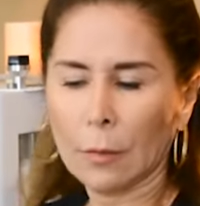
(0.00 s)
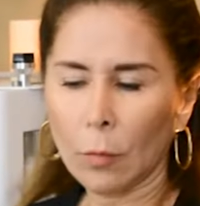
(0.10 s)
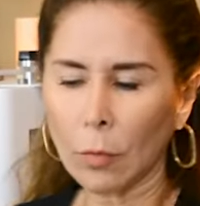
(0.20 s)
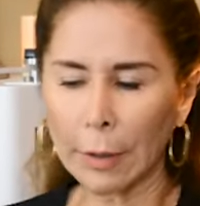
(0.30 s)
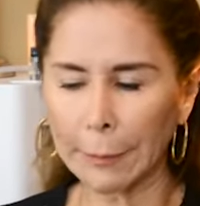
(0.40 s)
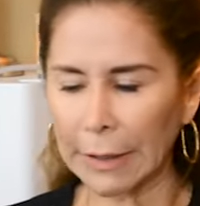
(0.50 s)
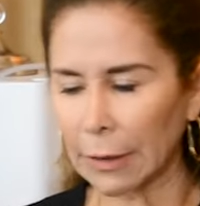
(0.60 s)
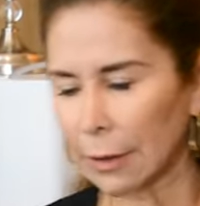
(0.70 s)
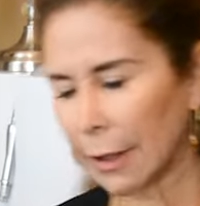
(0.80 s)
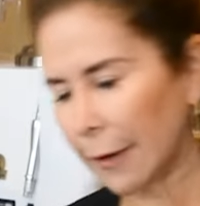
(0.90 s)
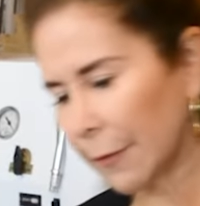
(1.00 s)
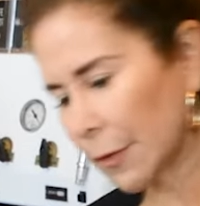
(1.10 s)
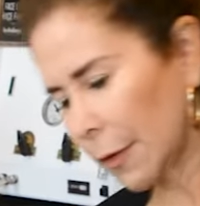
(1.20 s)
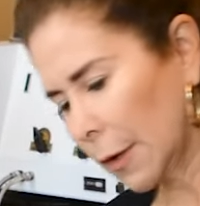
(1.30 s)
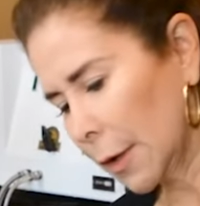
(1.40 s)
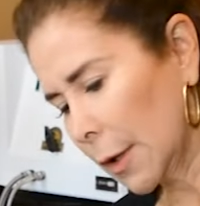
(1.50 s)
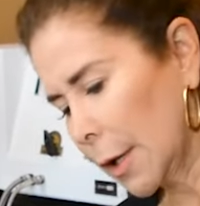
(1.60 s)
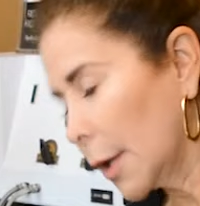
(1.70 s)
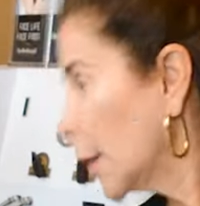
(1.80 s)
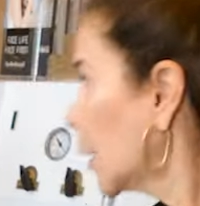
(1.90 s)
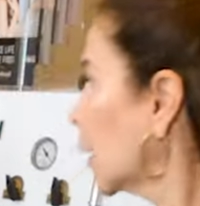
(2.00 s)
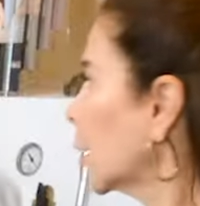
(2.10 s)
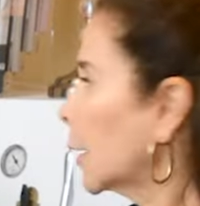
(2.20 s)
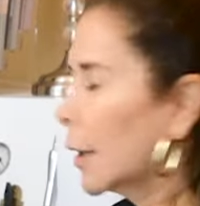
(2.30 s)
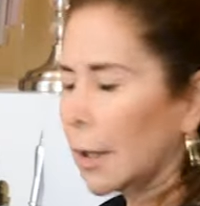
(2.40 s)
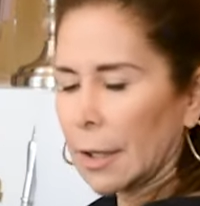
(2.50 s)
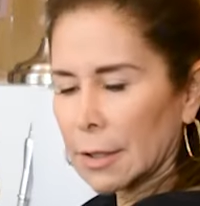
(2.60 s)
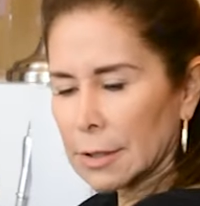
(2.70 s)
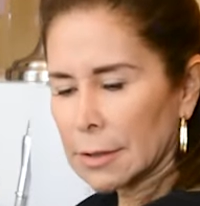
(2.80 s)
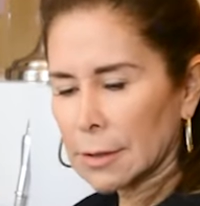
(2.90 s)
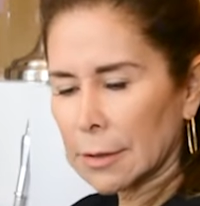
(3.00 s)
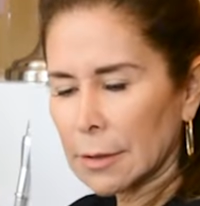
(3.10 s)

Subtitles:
1 minute left. And as